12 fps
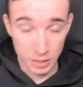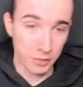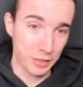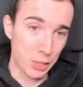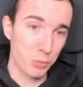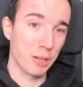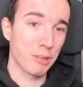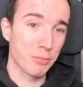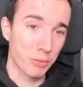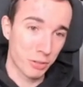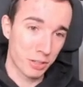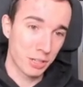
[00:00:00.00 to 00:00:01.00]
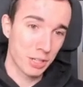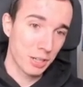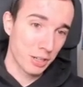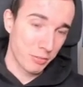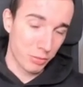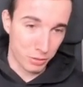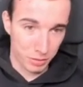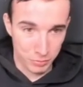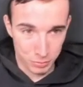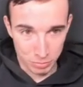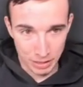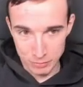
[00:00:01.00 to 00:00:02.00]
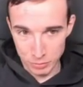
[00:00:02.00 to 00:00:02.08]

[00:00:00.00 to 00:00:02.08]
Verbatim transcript: that well for for for black.